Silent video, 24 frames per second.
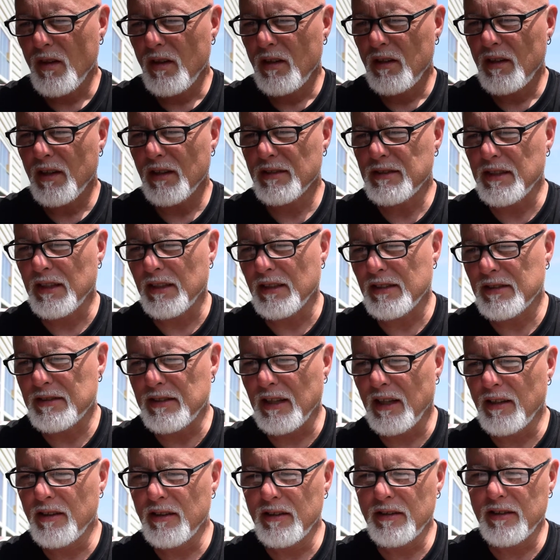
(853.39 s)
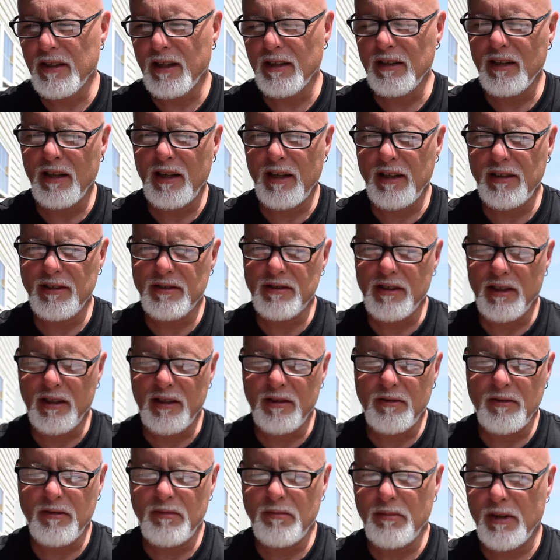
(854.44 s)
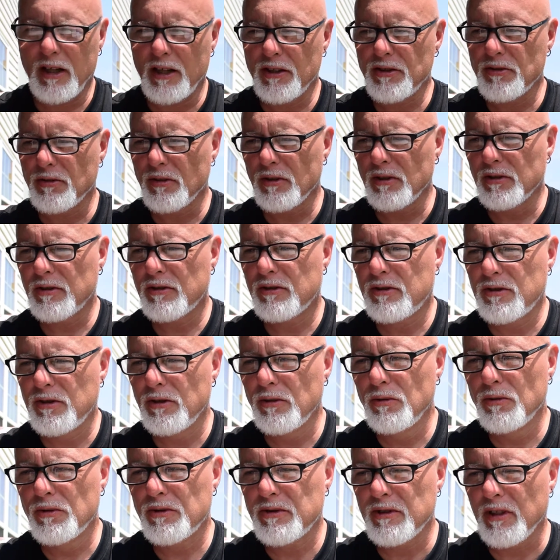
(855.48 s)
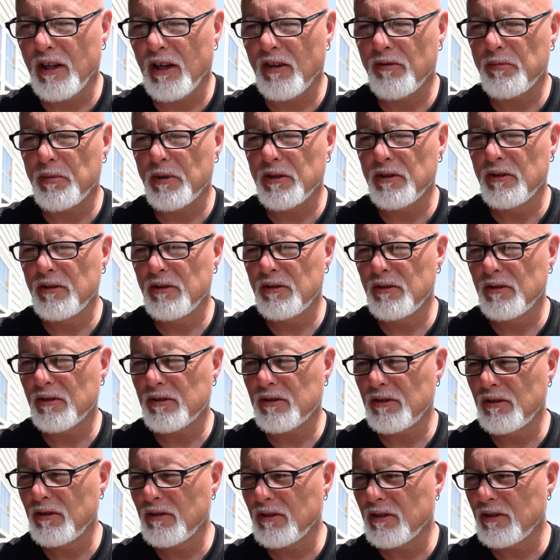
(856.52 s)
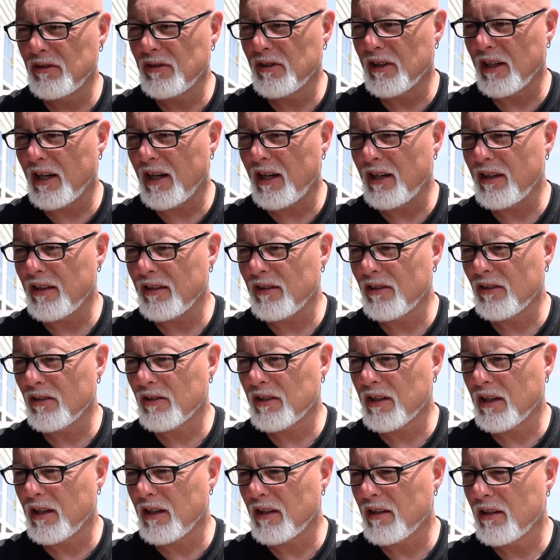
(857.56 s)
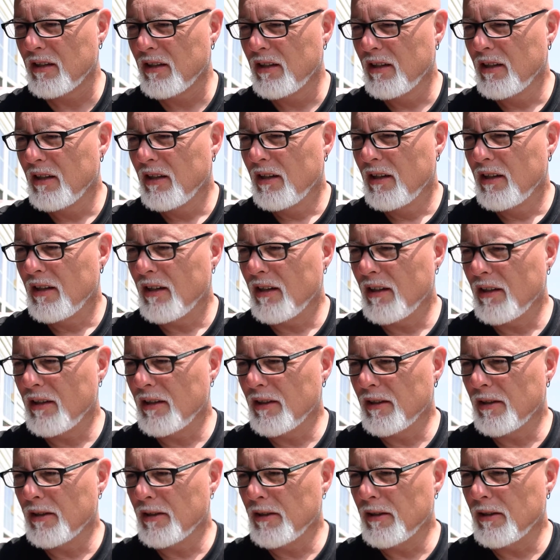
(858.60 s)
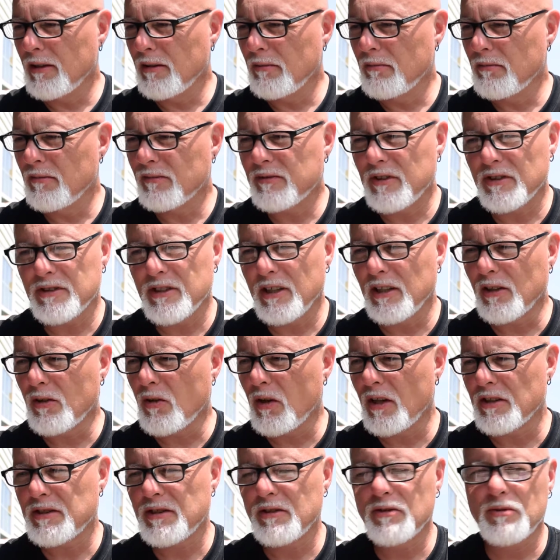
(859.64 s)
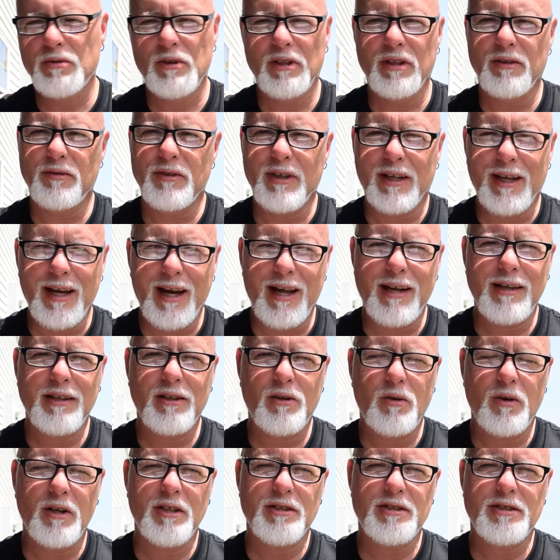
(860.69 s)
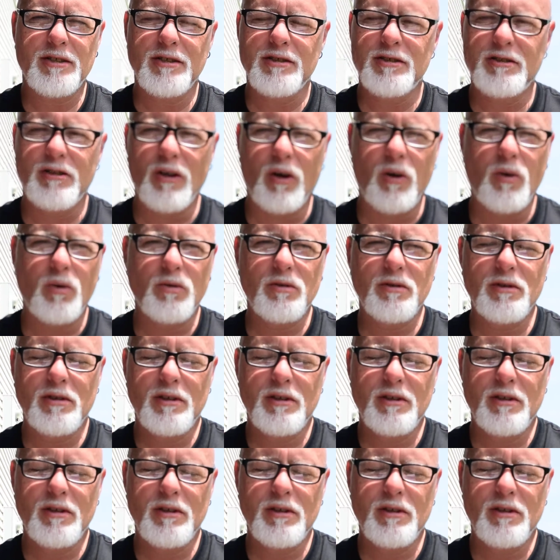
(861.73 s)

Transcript: like I said, extend the deadlines on uh, Module 2 stuff, but you, you, you, you got it, okay? Um, if there's any questions, really, if you got any questions, don't,